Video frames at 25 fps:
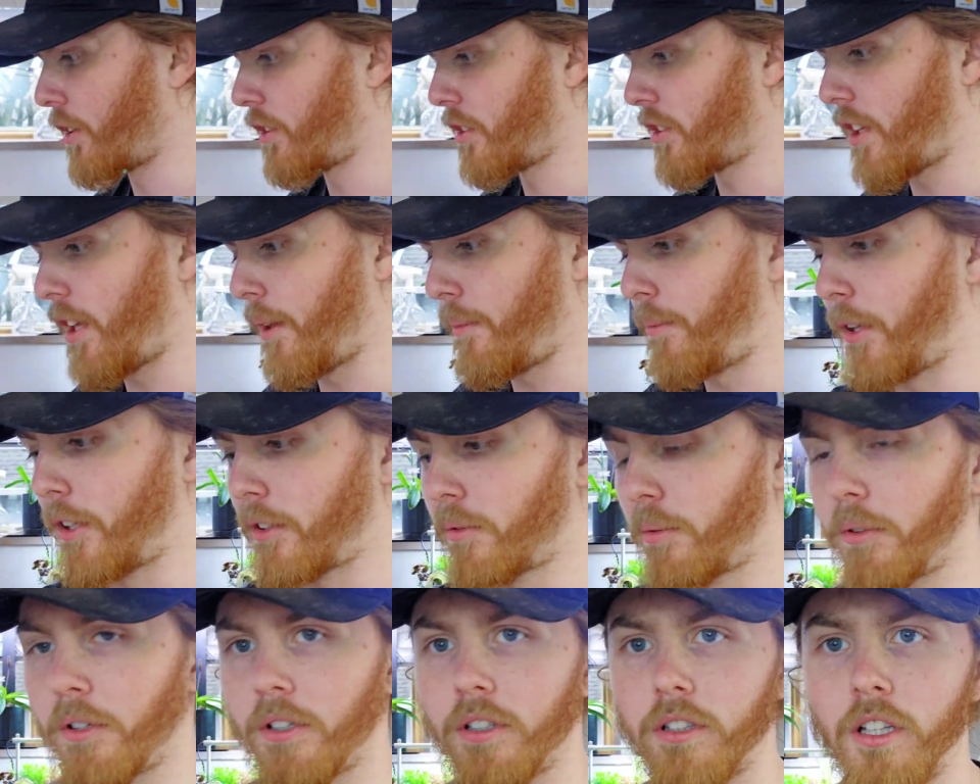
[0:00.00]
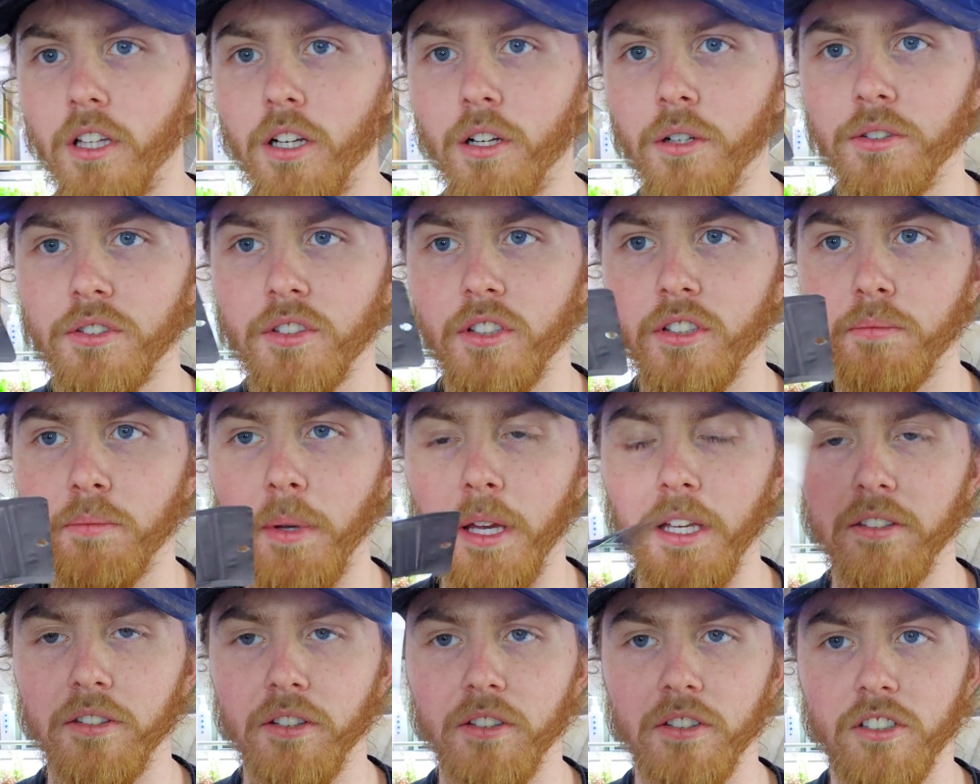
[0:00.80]
just keep this one closed, because
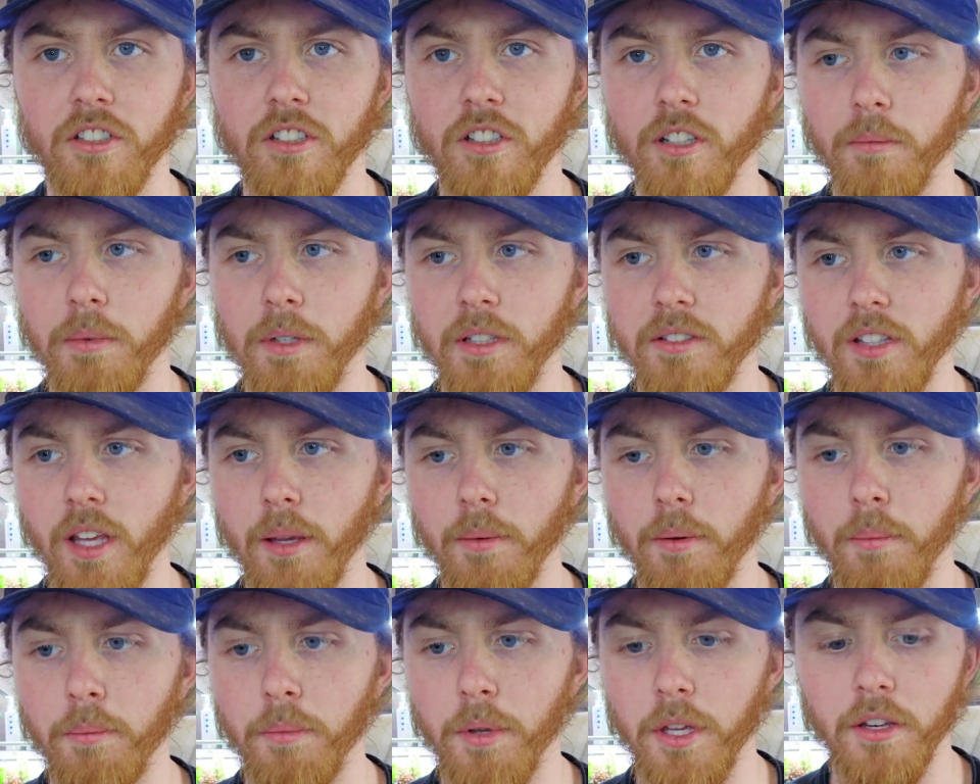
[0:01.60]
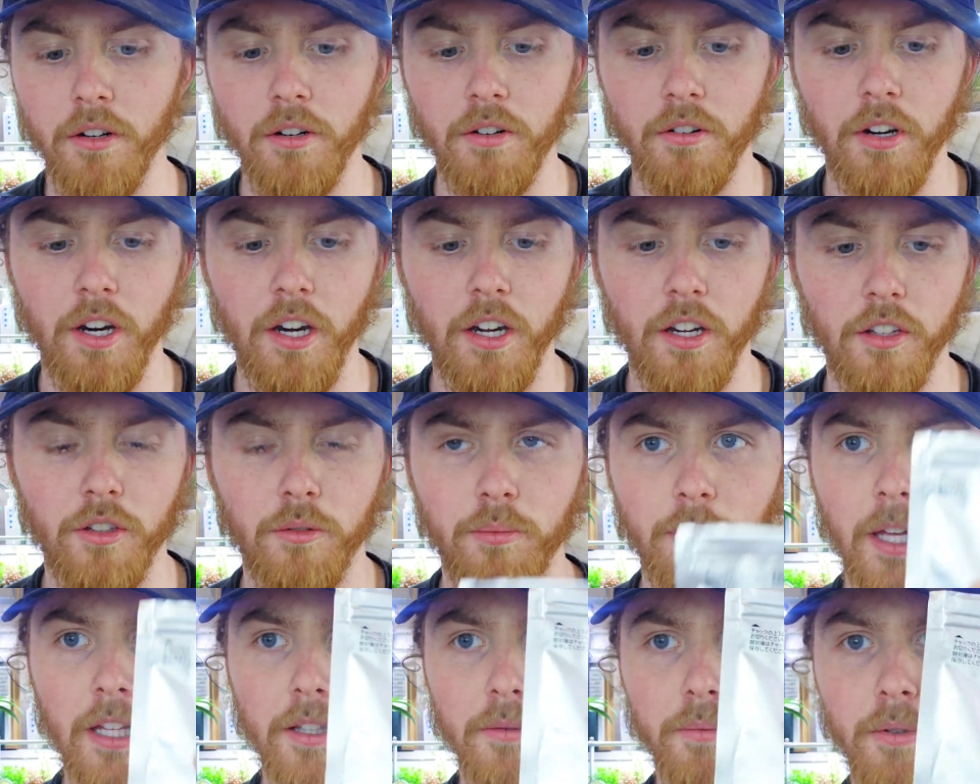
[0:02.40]
basically it's just going to be the same but bigger granules.
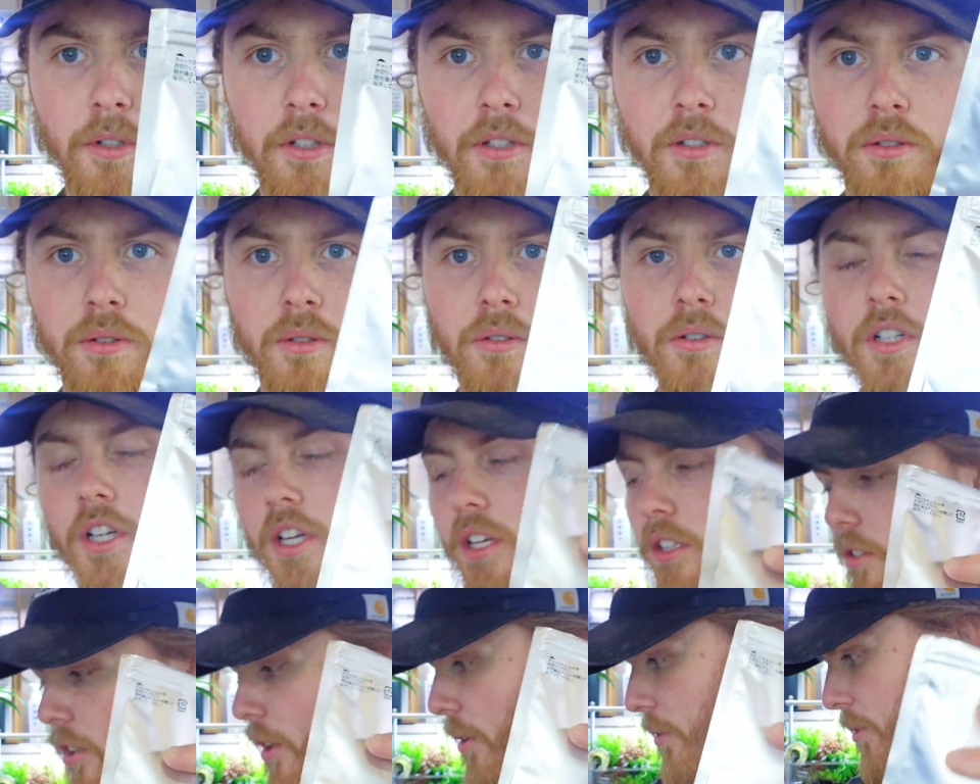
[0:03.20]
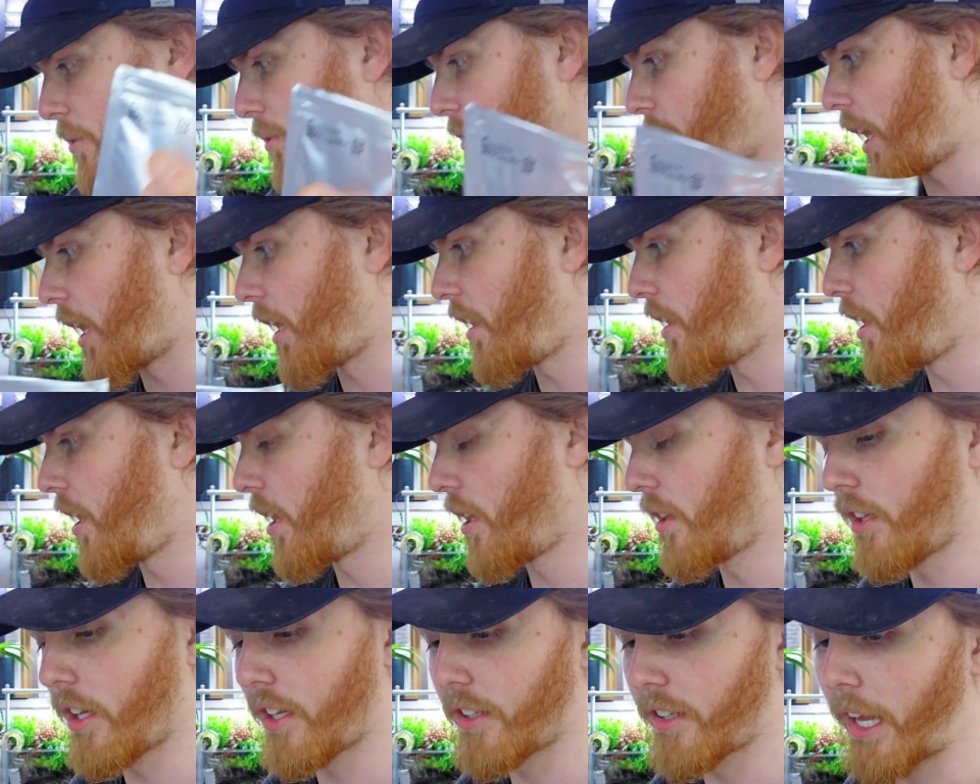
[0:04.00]
But that's pretty cool. Because obviously with
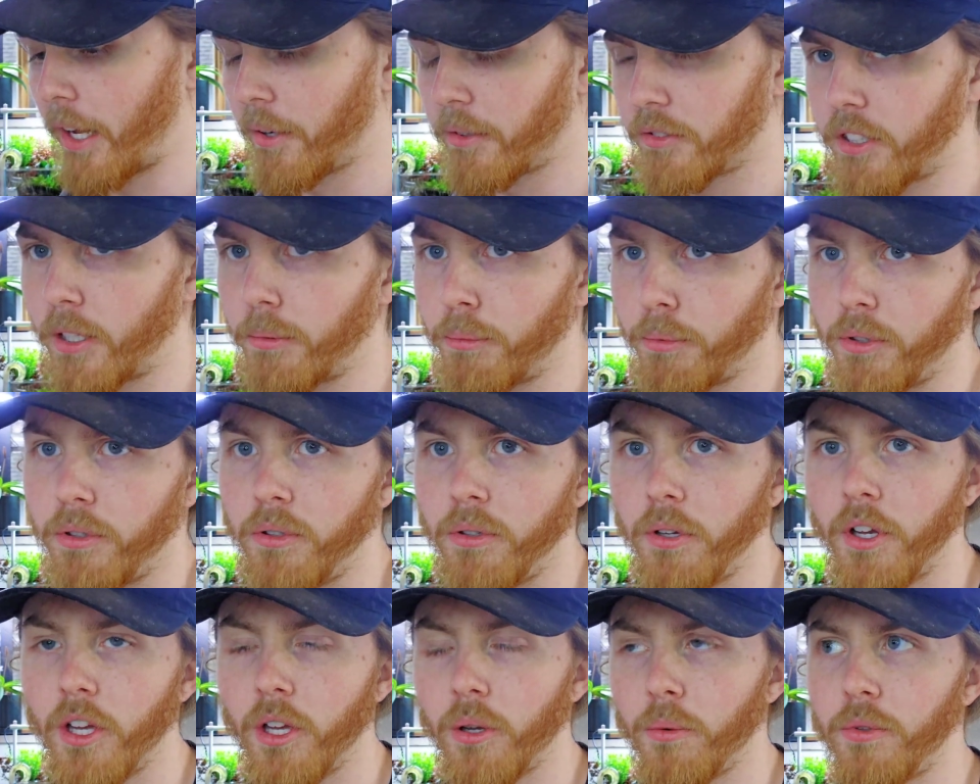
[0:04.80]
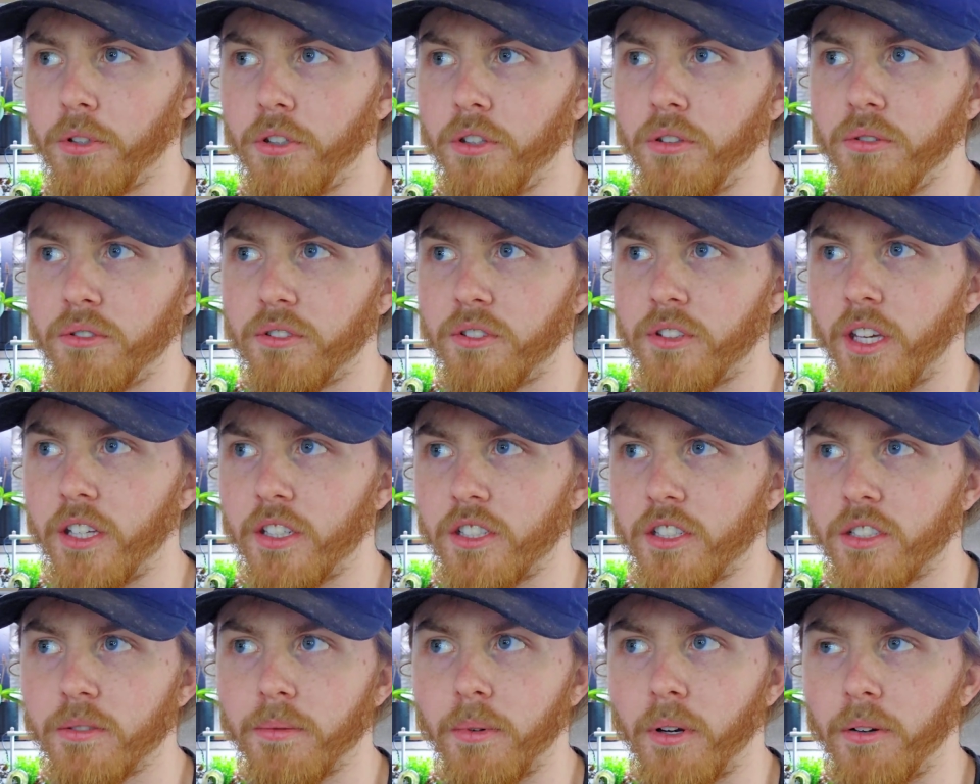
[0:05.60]
ADA, a lot of outside, we use
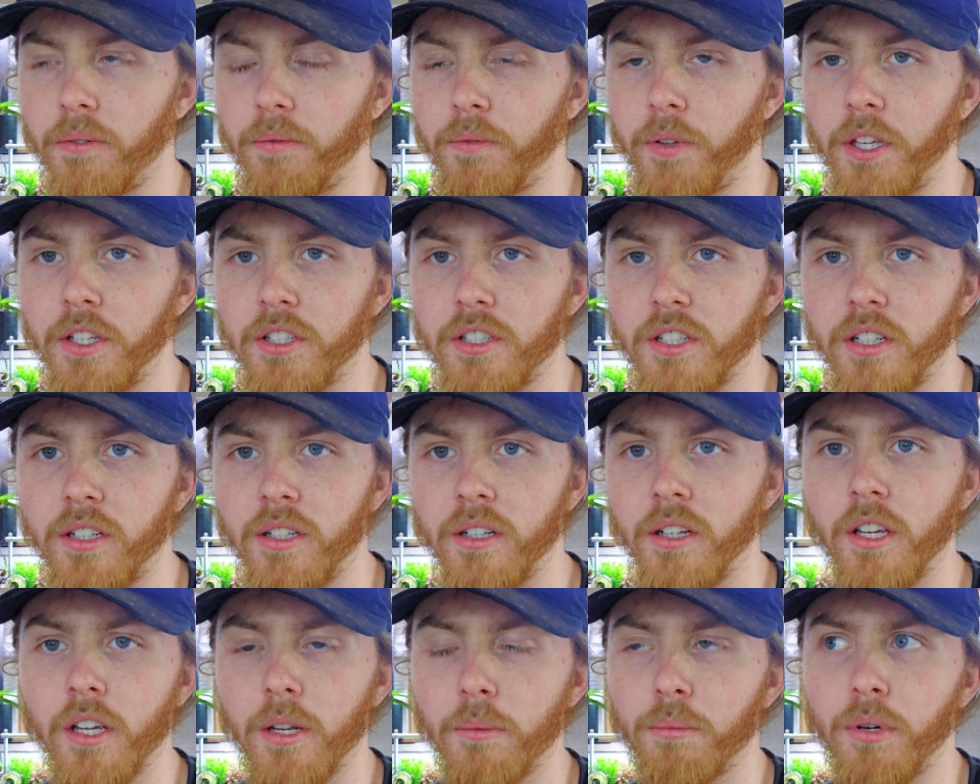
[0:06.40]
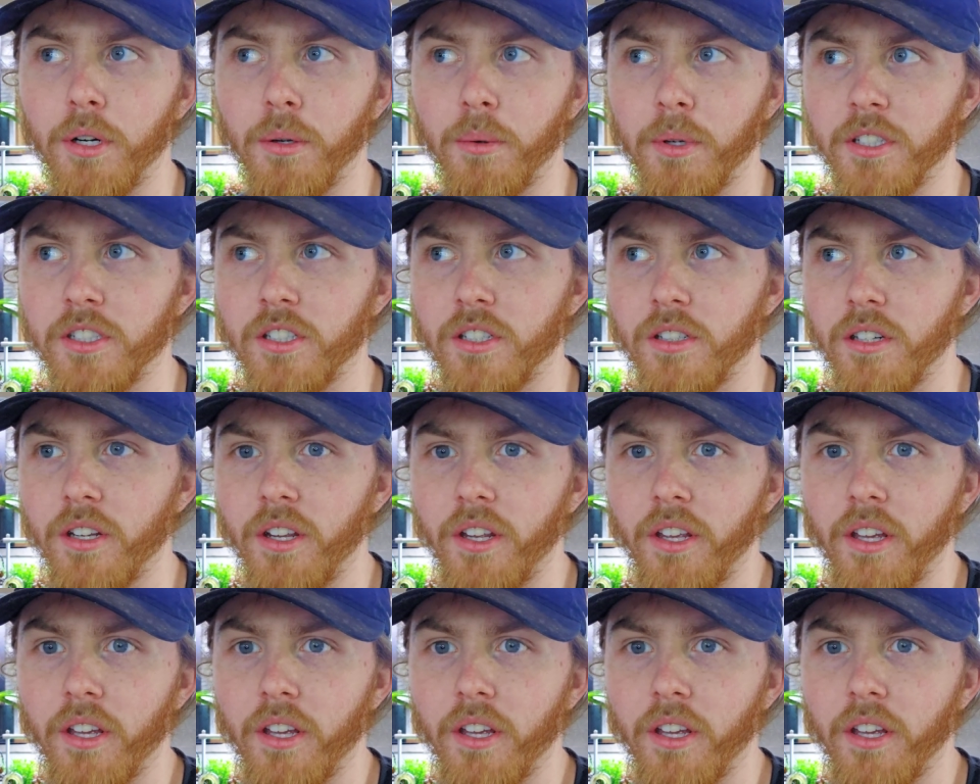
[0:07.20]
such small fish, and pretty much...